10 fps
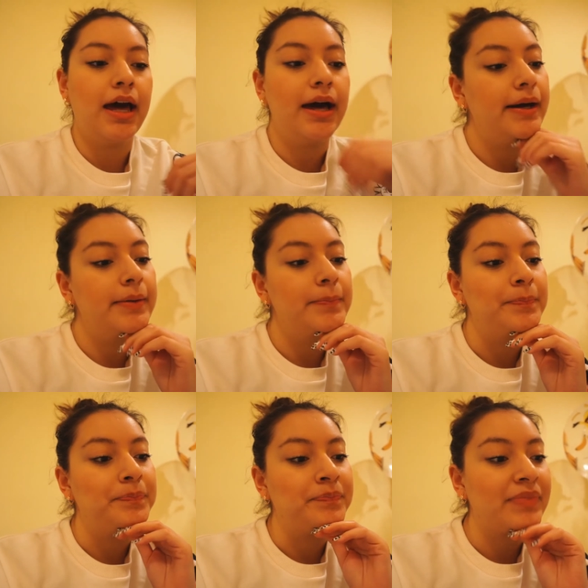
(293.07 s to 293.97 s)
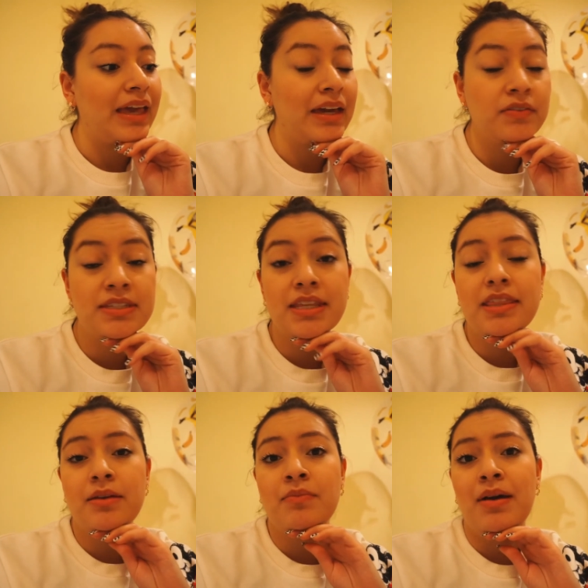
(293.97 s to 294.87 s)
um, I have to say
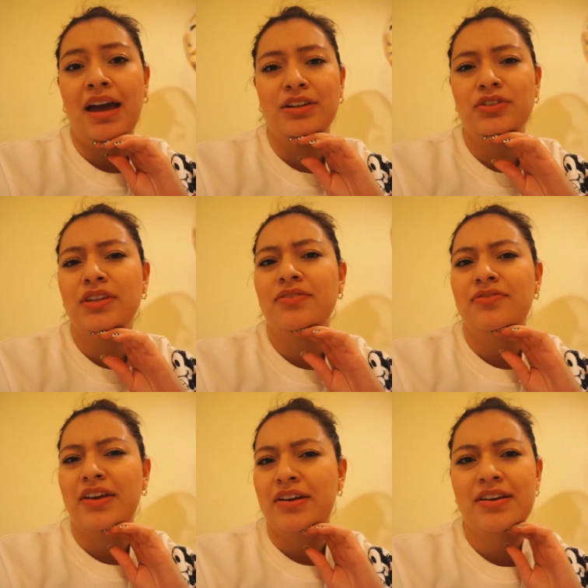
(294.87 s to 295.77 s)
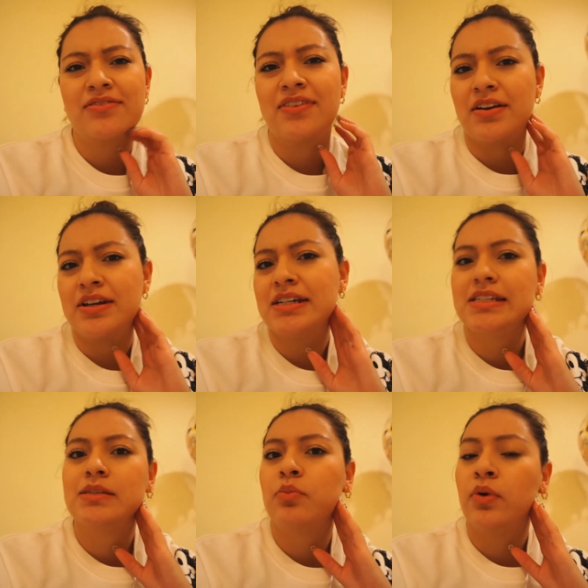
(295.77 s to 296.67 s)
that I'm actually very, very
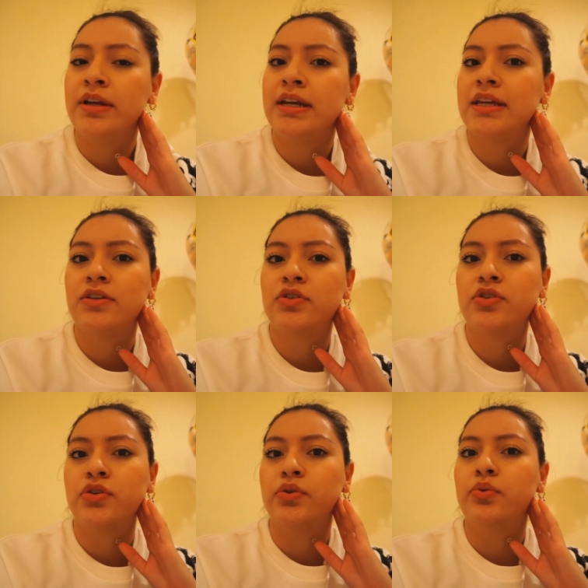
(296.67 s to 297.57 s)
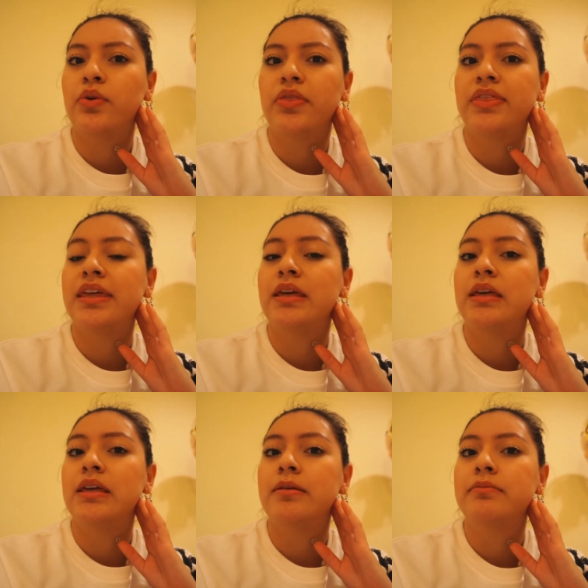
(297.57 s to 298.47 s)
disappointed into
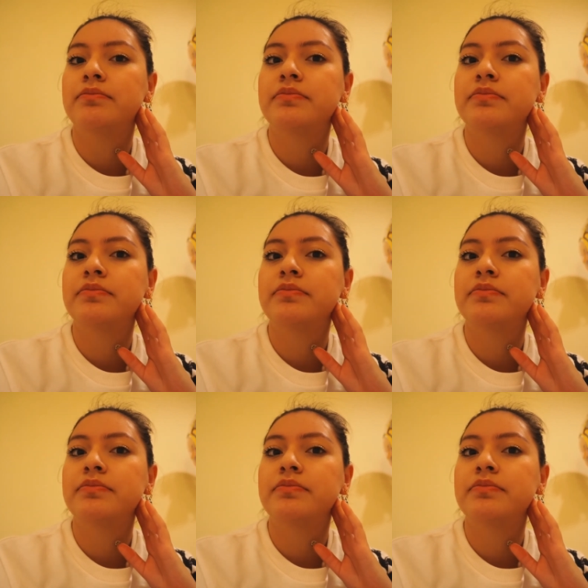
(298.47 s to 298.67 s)
the